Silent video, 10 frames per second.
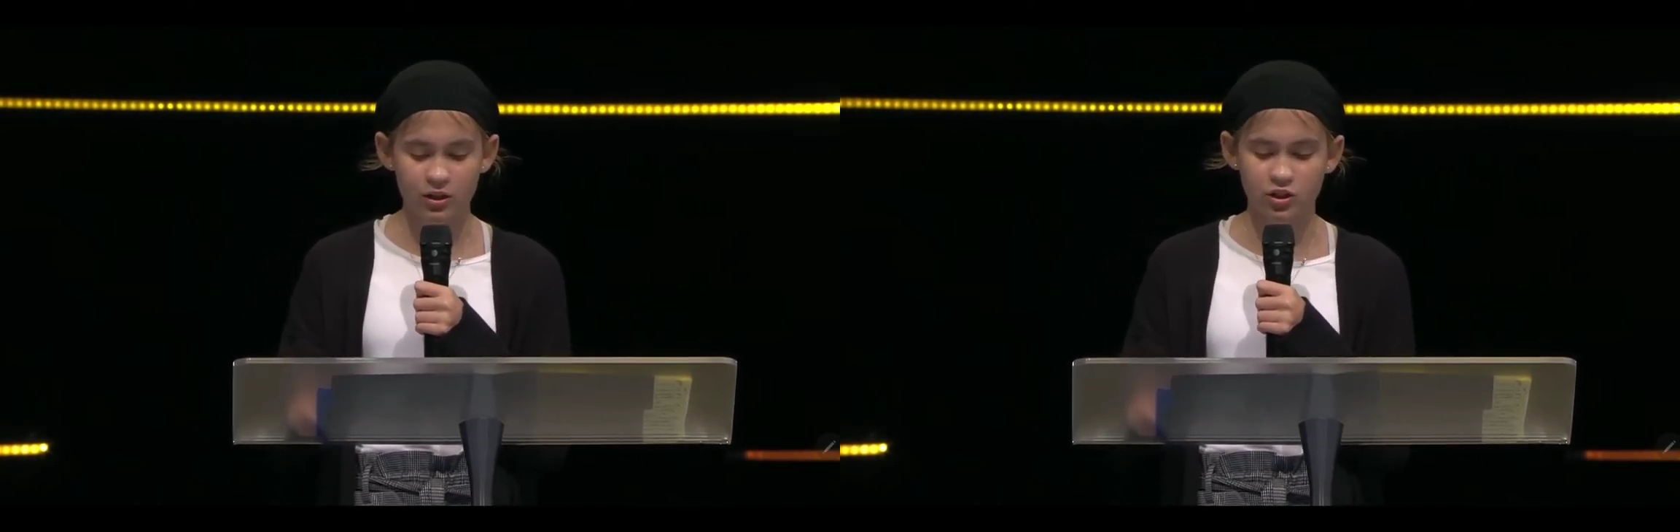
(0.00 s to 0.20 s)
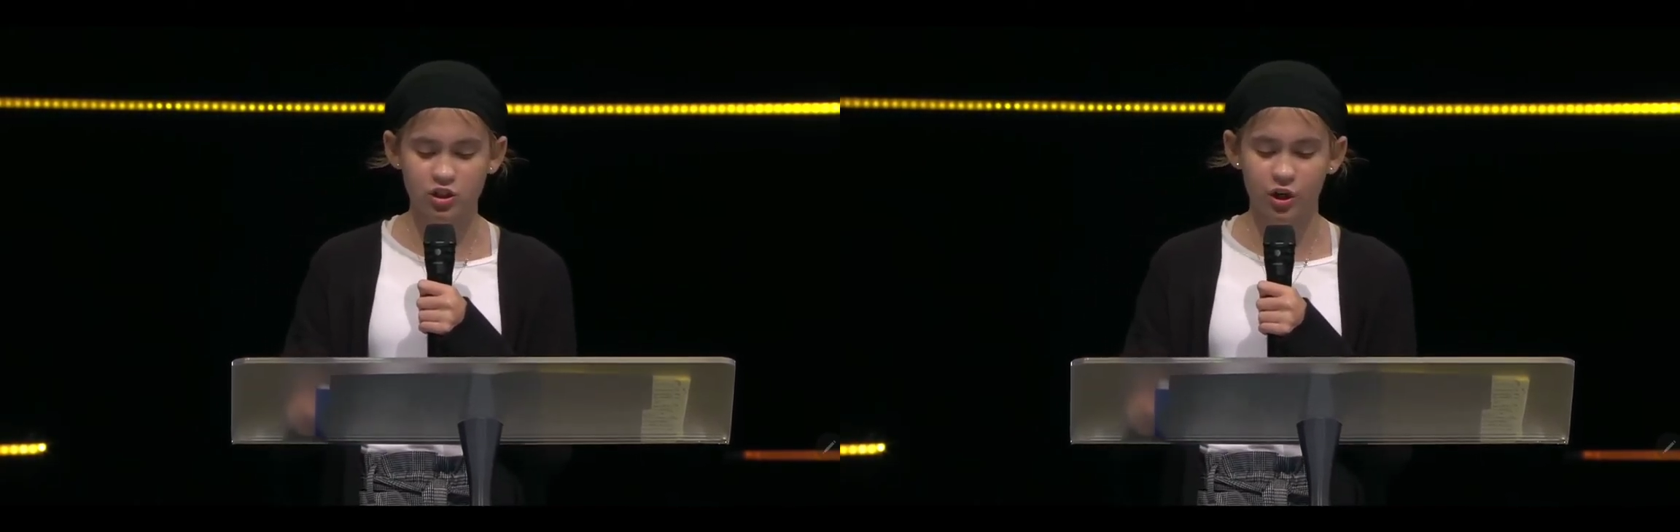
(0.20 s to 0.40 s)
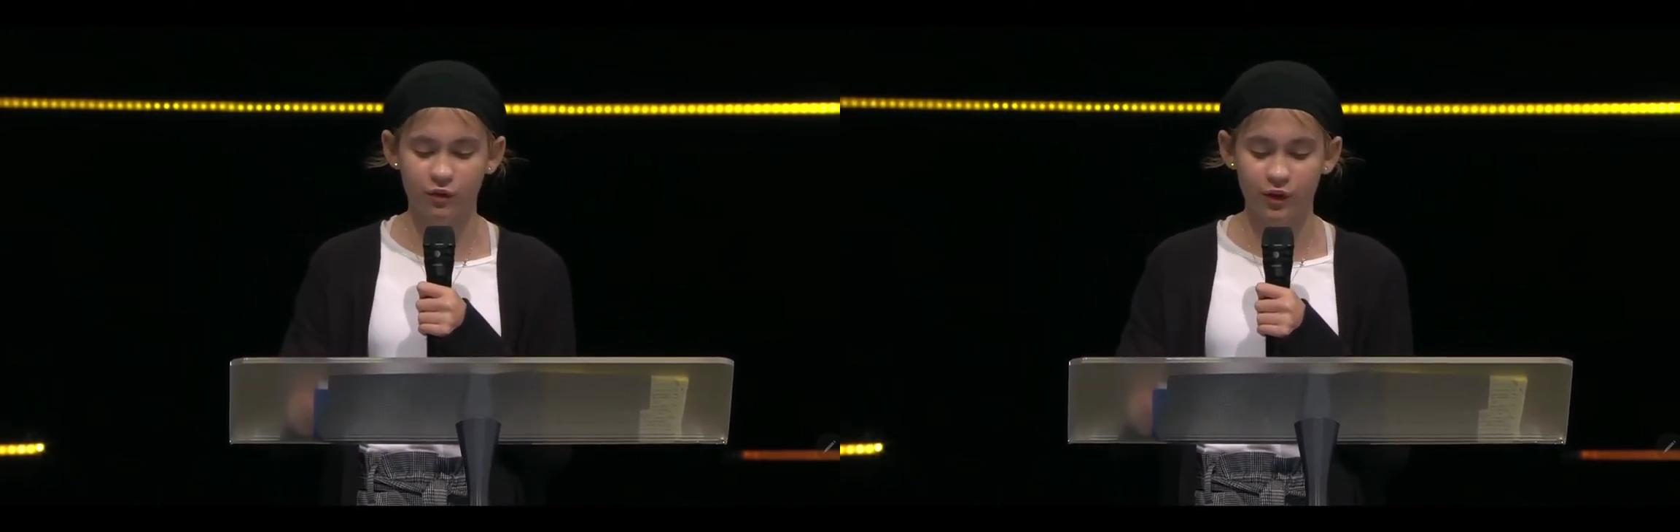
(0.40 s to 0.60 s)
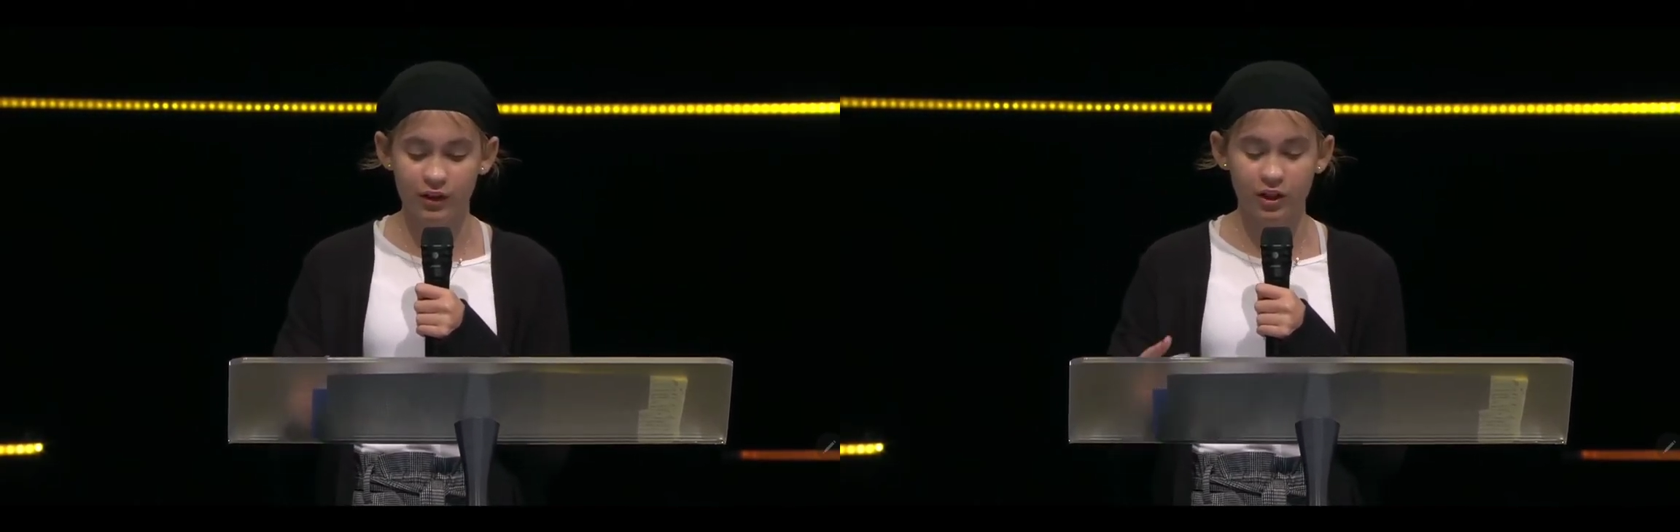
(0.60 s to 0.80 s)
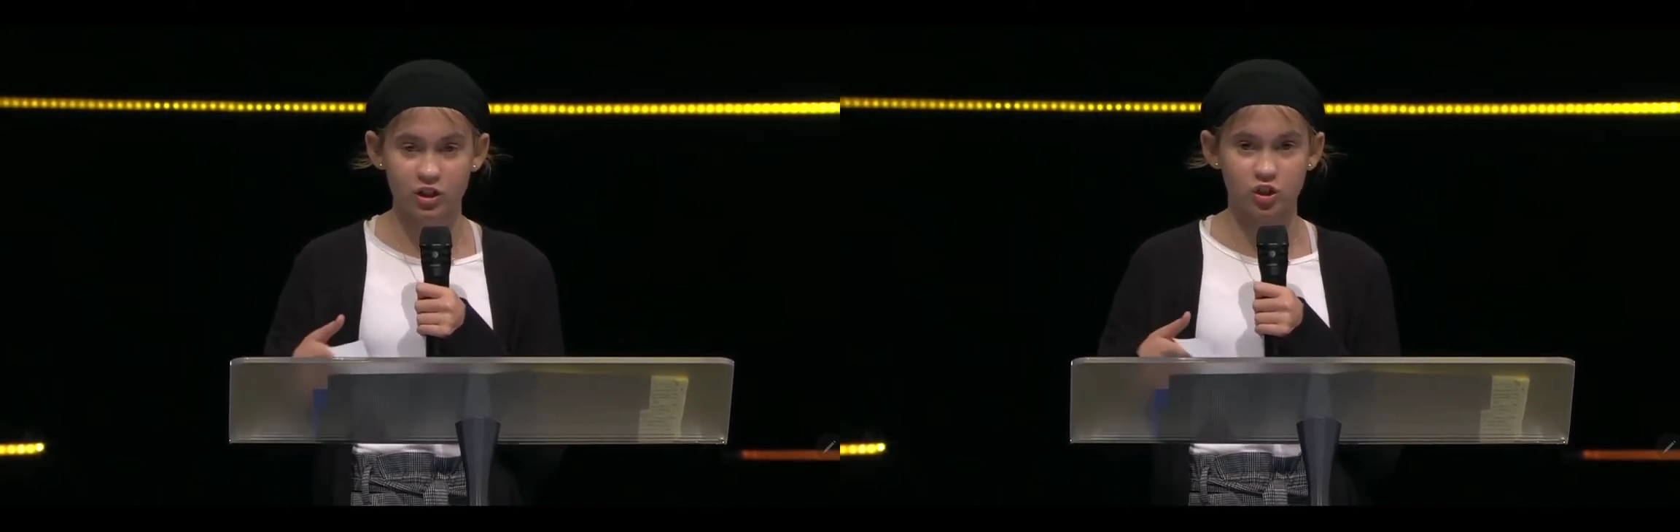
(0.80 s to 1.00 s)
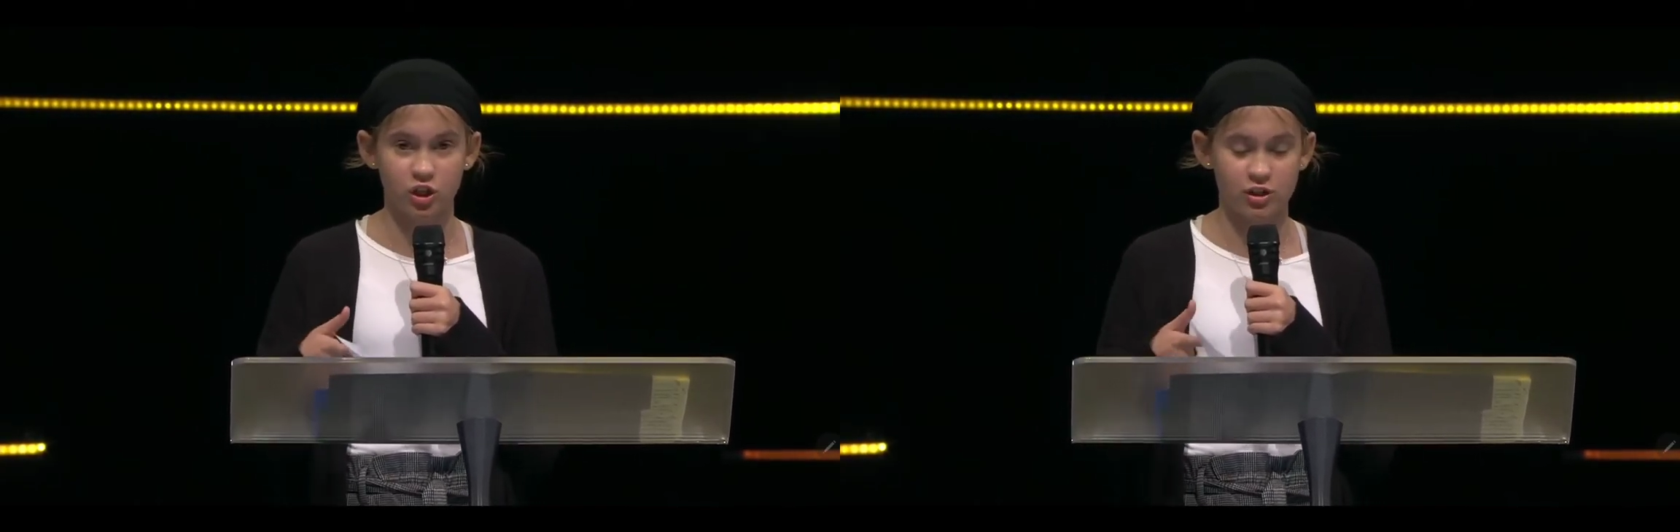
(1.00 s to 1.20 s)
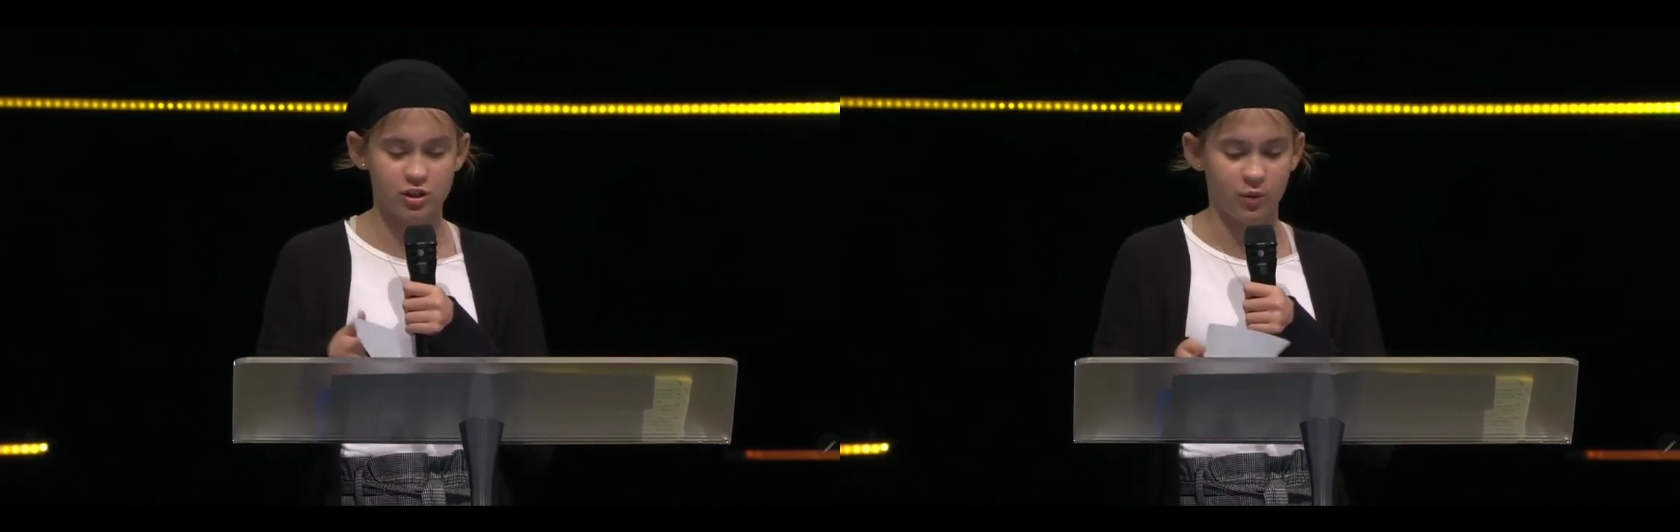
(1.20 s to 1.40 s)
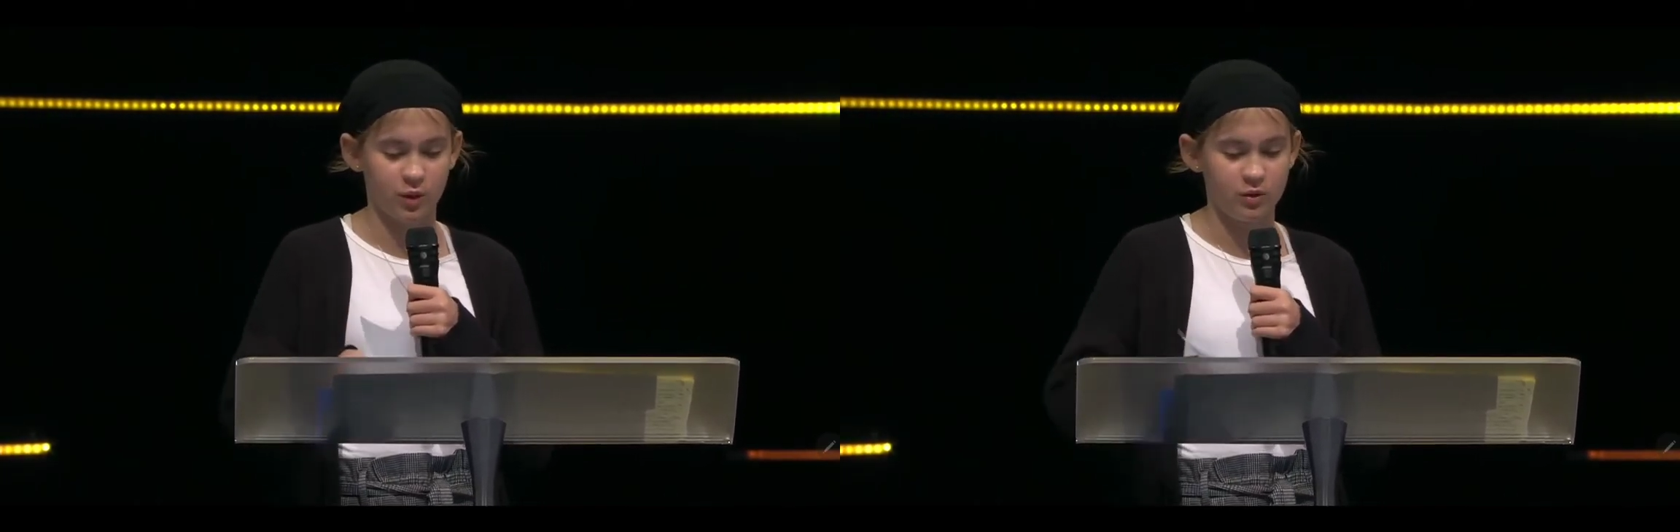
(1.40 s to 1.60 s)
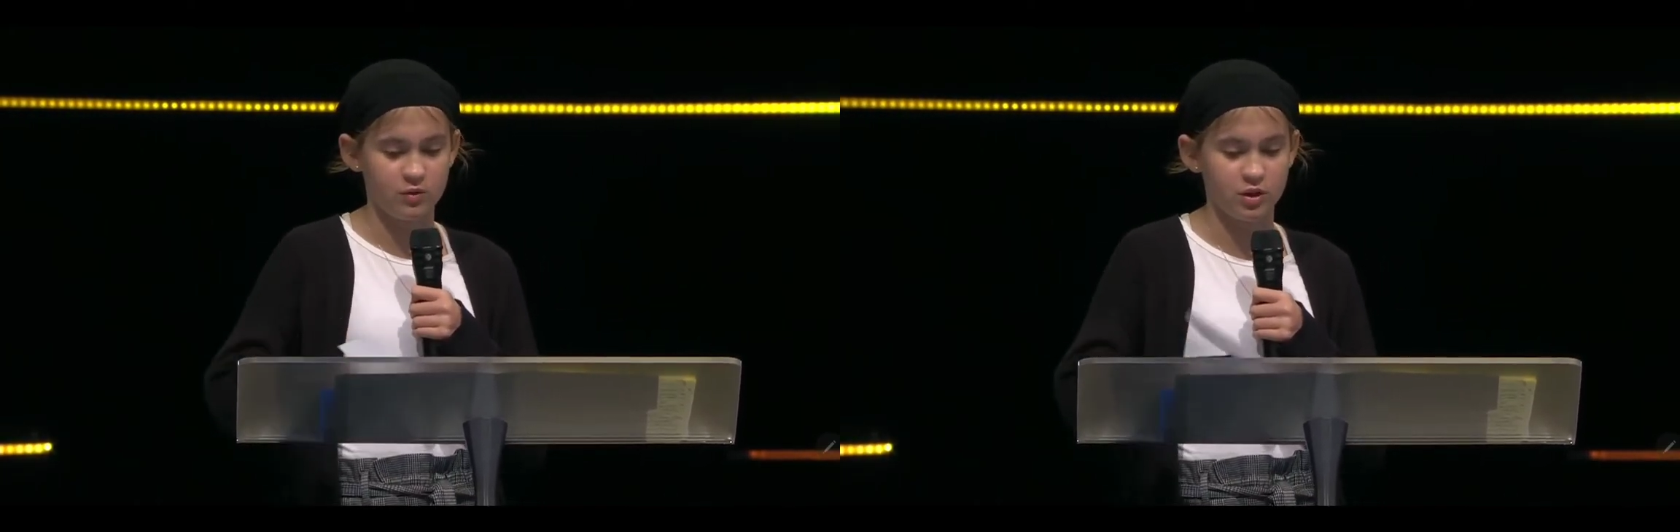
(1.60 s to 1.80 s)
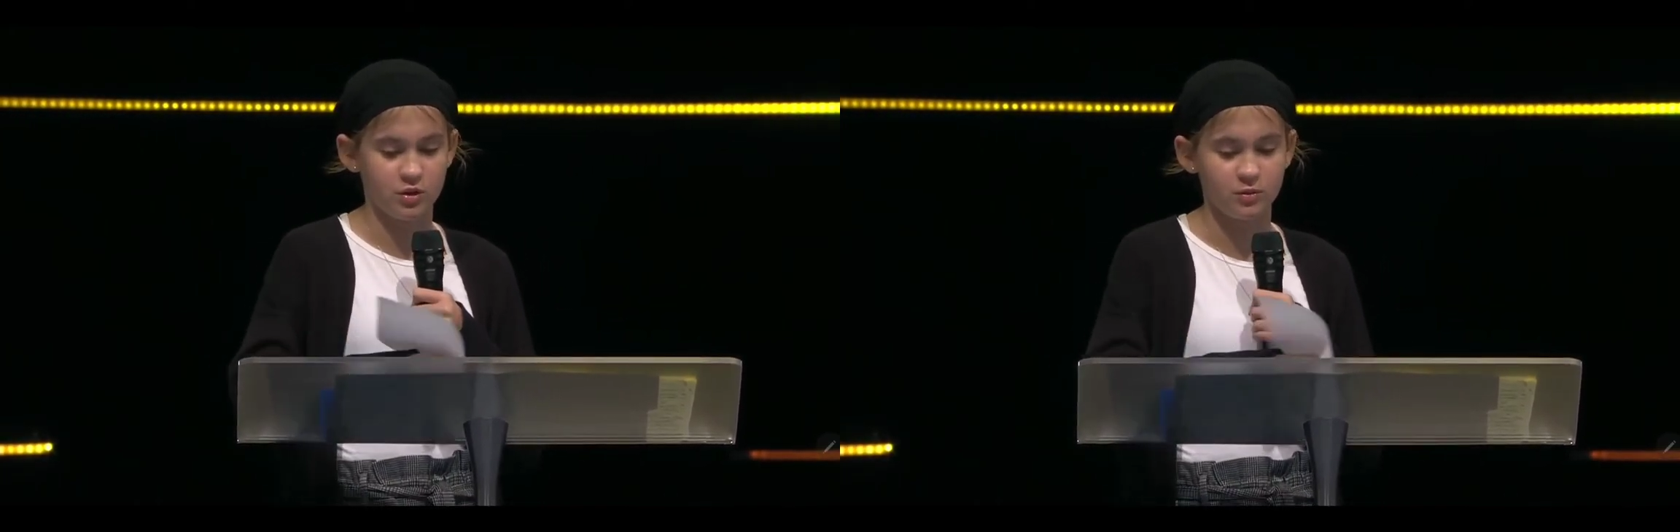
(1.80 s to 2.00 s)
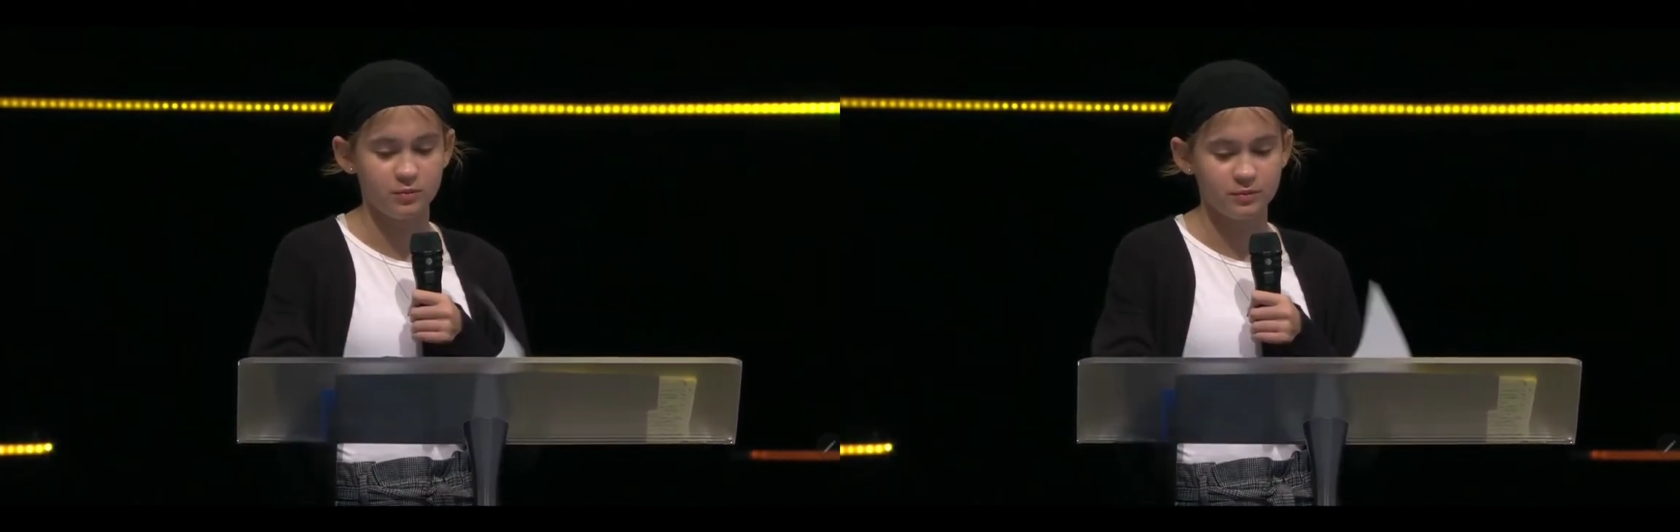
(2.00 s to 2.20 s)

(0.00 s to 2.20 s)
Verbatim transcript: and start reading and trusting what you do.